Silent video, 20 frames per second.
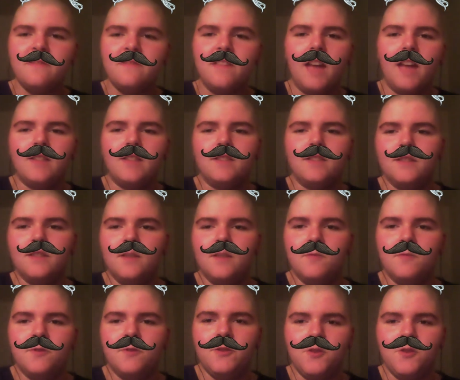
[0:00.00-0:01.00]
that's a
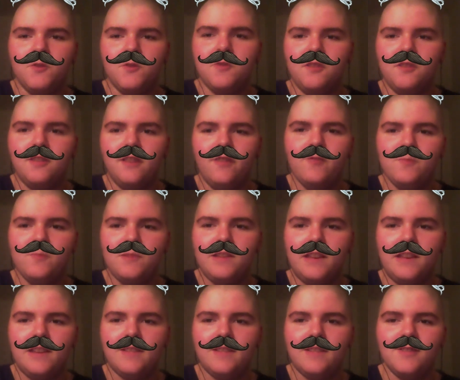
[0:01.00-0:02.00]
Tumblr URL. Everybody
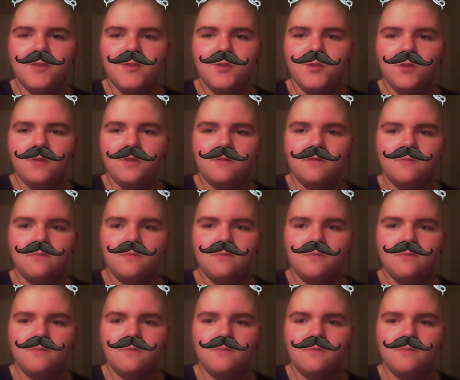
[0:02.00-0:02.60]
hates Zuko.